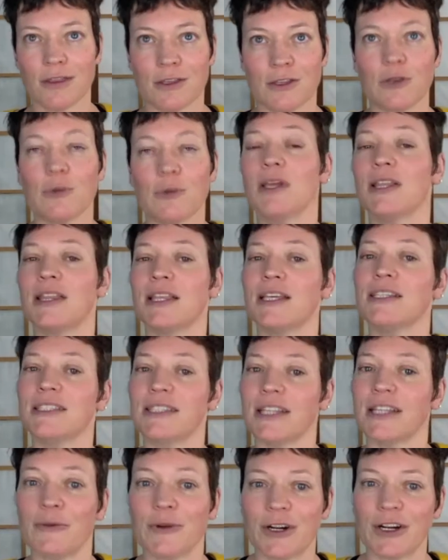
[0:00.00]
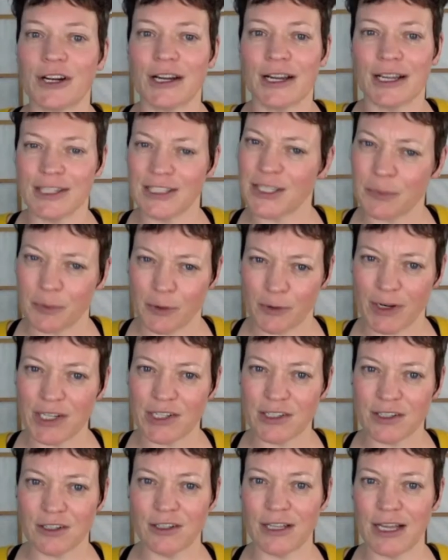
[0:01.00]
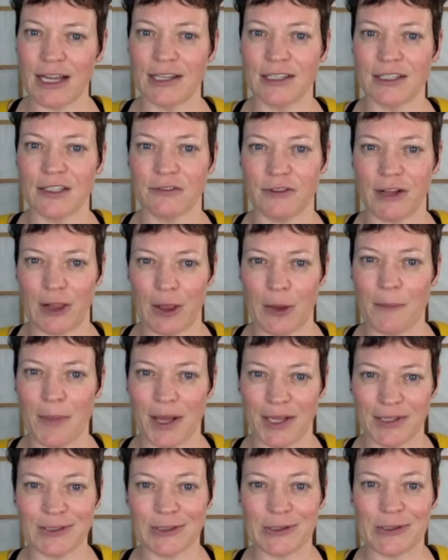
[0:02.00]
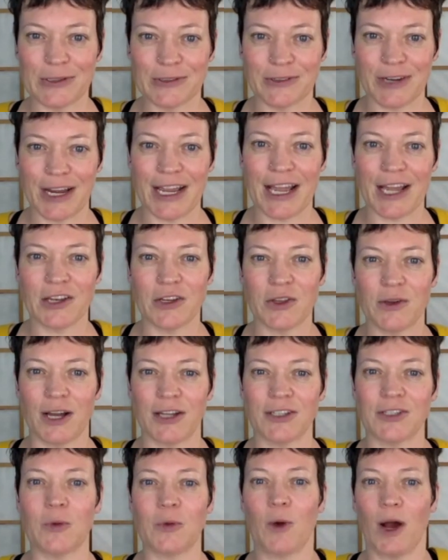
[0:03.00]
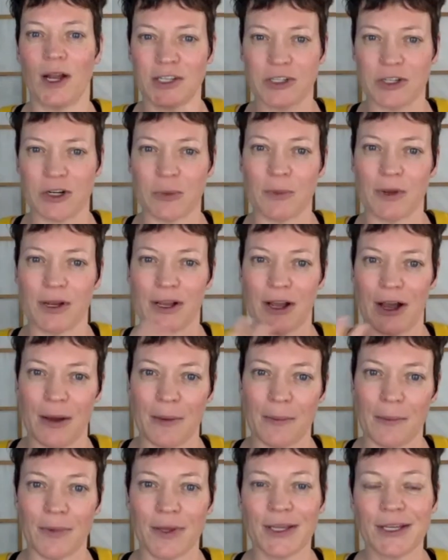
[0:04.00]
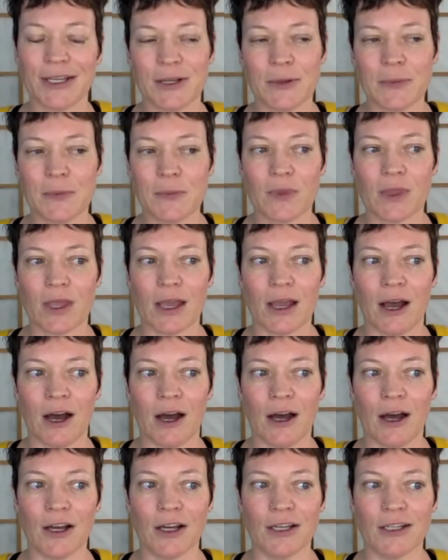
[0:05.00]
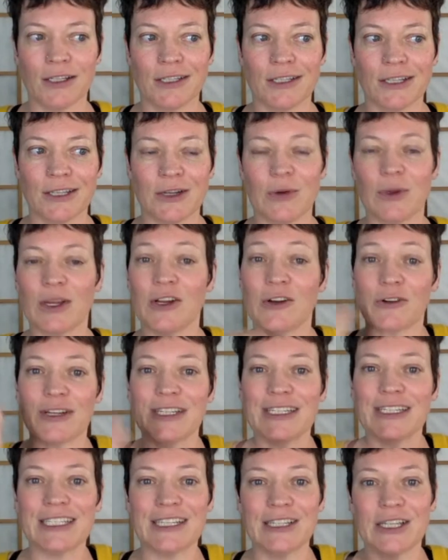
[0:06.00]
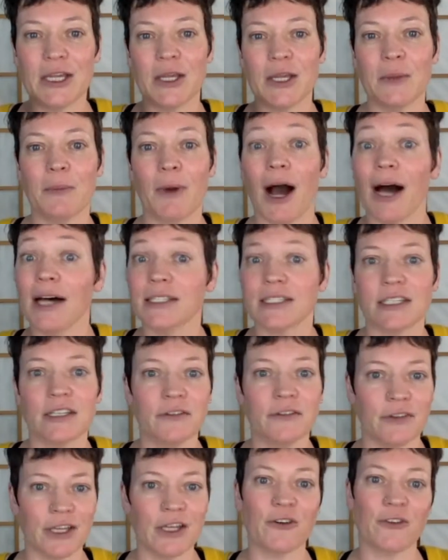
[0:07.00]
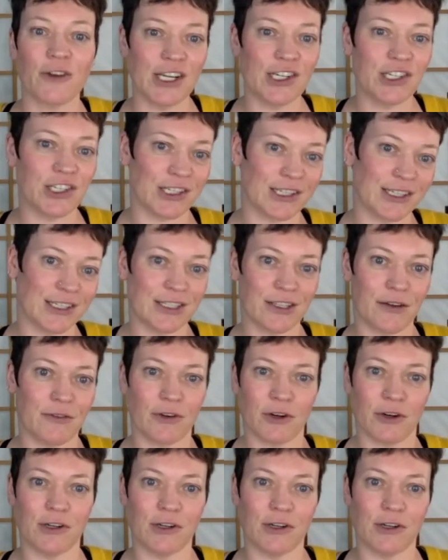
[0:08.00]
doing things that were inspirational and developmental, right? And you got to watch her become, uh, you know, increasingly positive iterations of